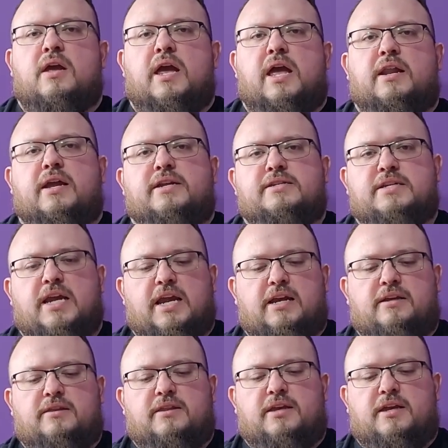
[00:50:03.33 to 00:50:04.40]
and I
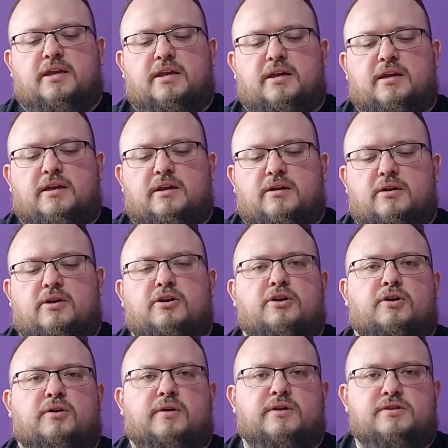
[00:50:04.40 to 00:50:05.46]
take the
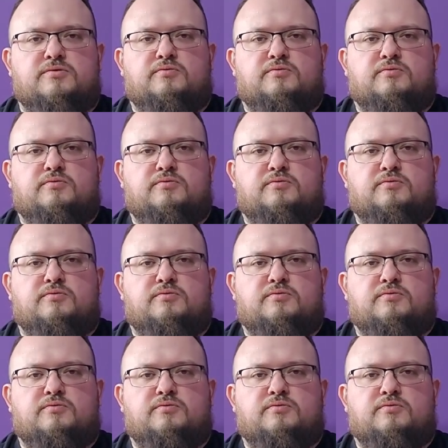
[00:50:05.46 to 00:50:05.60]
occurrence